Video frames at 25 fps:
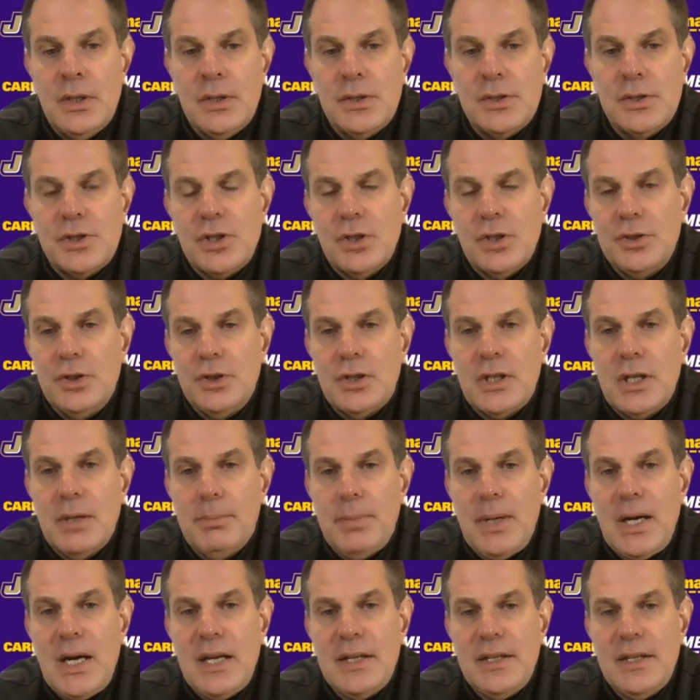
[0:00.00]
So you
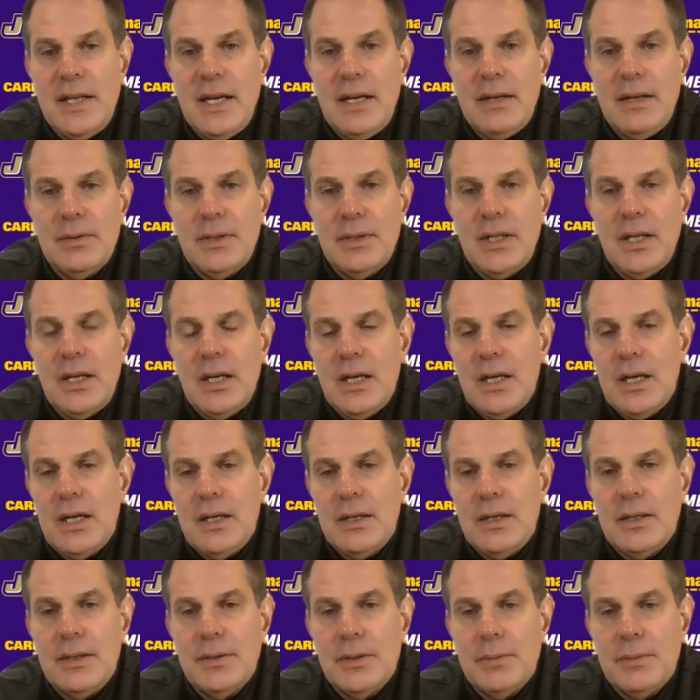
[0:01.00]
combine that,
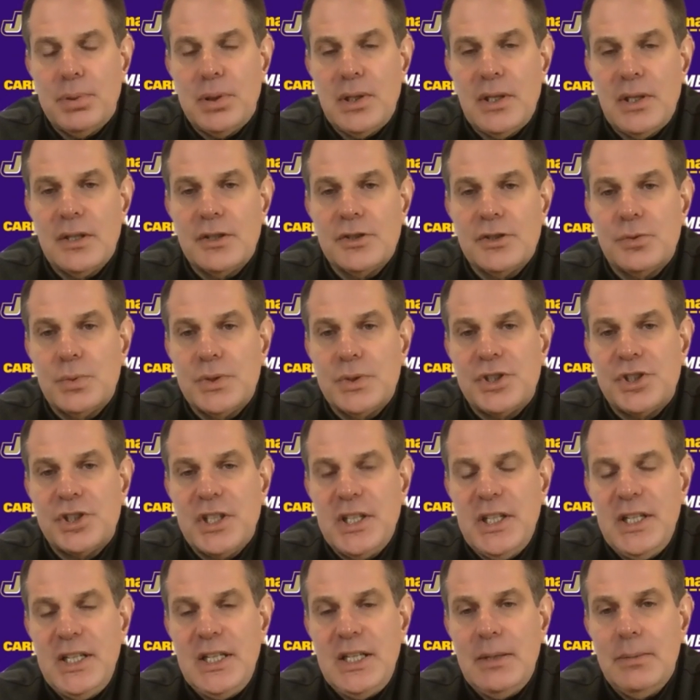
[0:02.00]
the players with
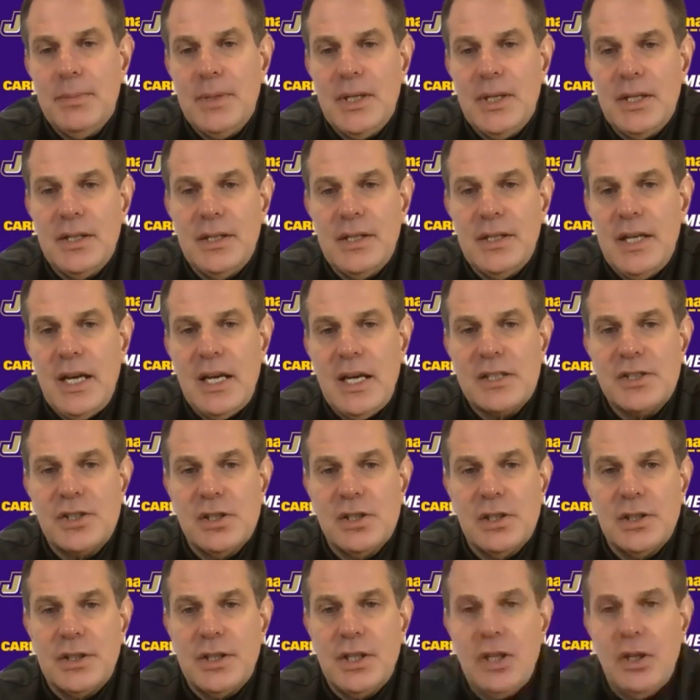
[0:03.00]
scheme and
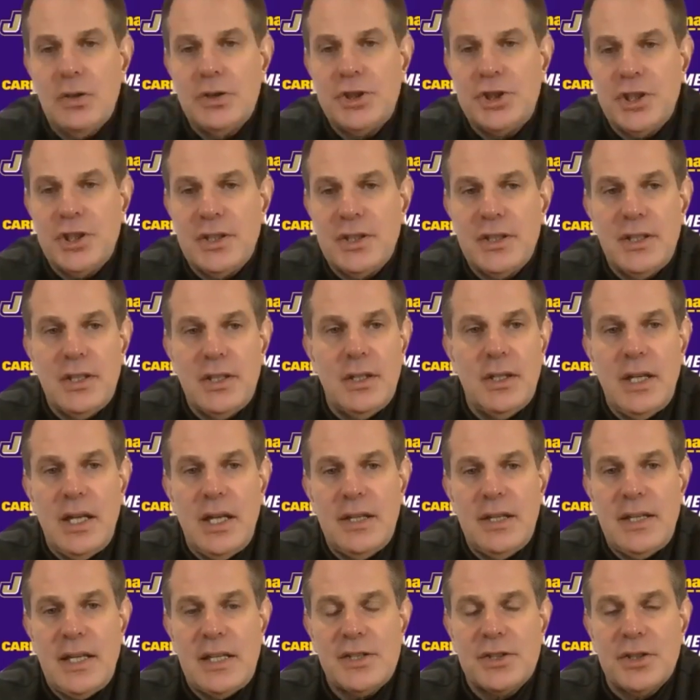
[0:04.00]
excellent coaching, and
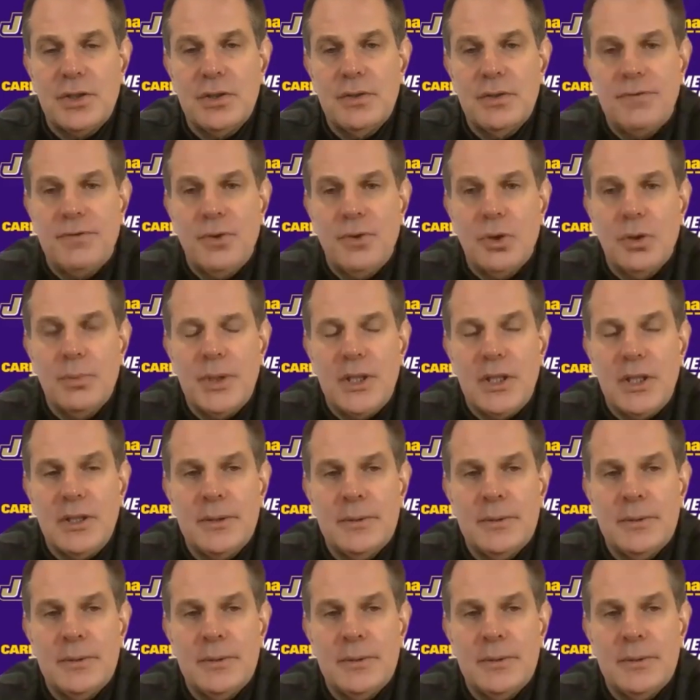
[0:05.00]
that's a good formula.